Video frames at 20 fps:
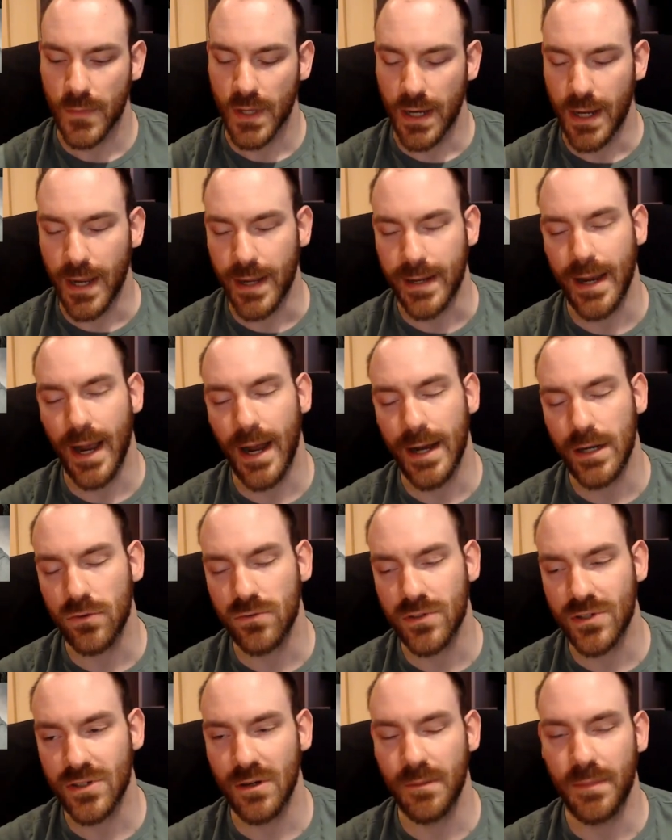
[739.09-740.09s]
it can
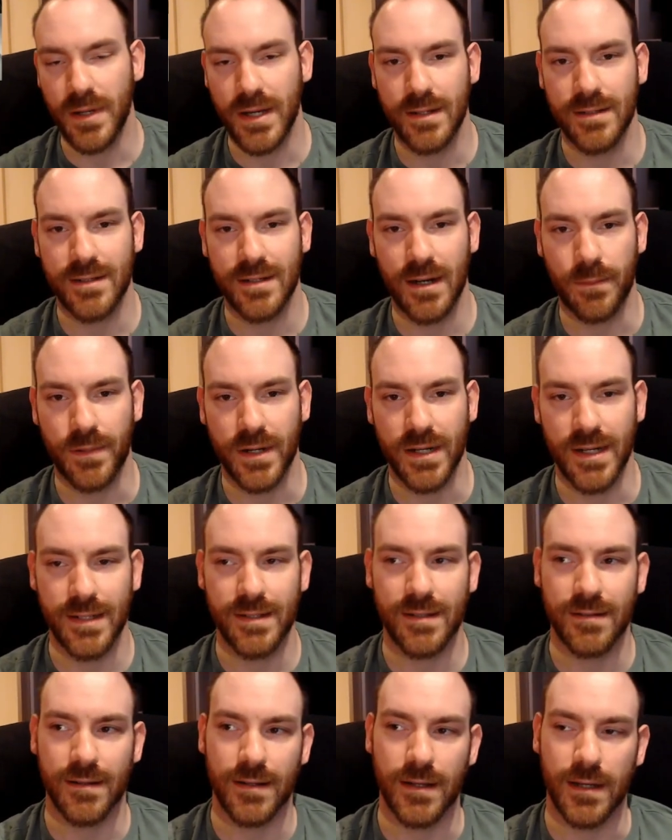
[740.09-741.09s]
also be interpreted
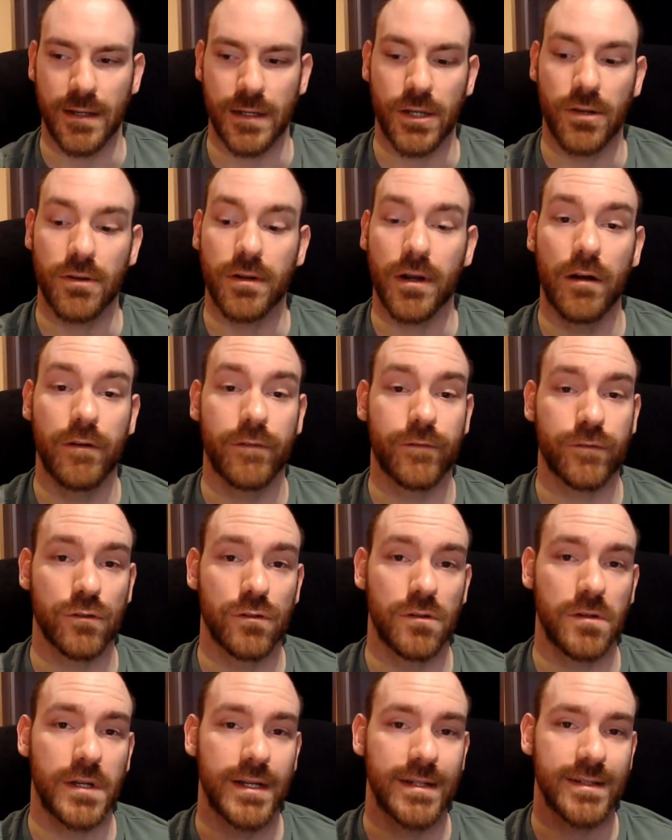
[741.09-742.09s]
that you go
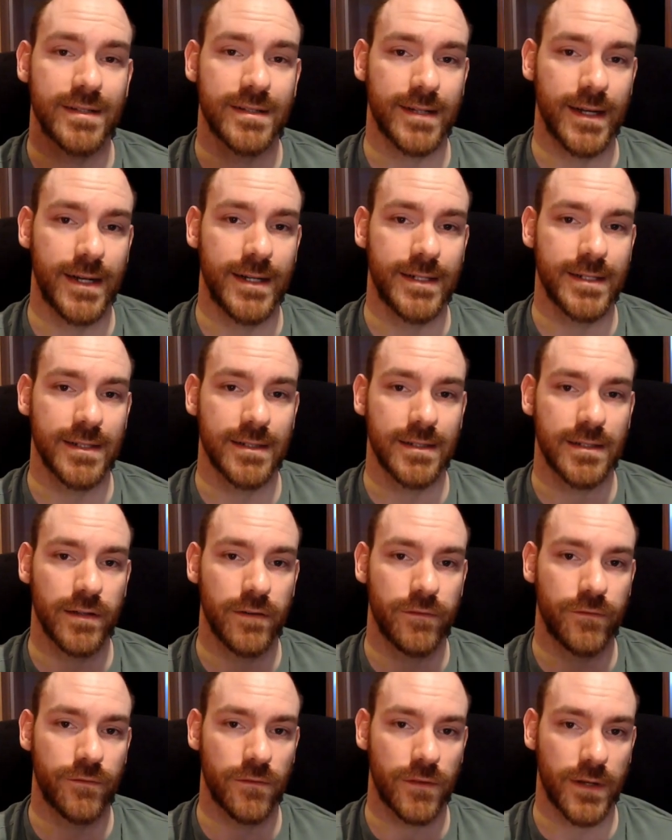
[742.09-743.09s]
through these stages of